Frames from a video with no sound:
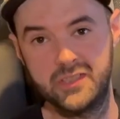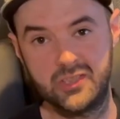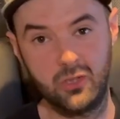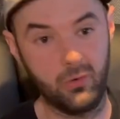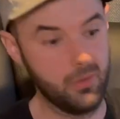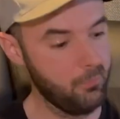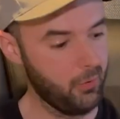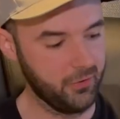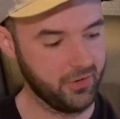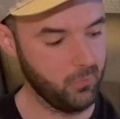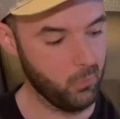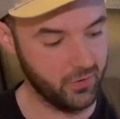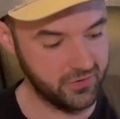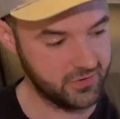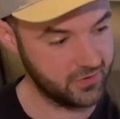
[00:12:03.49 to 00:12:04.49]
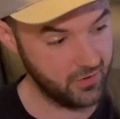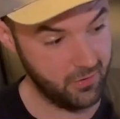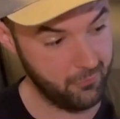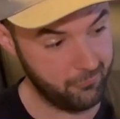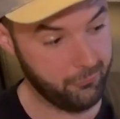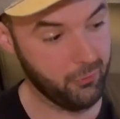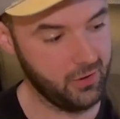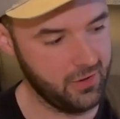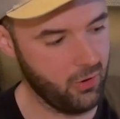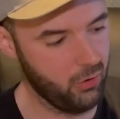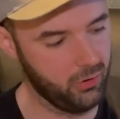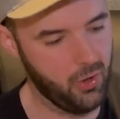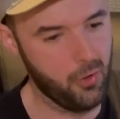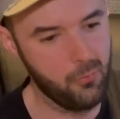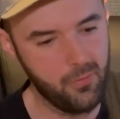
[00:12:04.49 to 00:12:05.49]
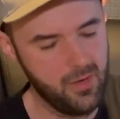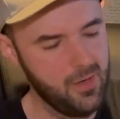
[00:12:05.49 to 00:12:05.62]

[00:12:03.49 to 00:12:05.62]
solid body, one's fully hollow,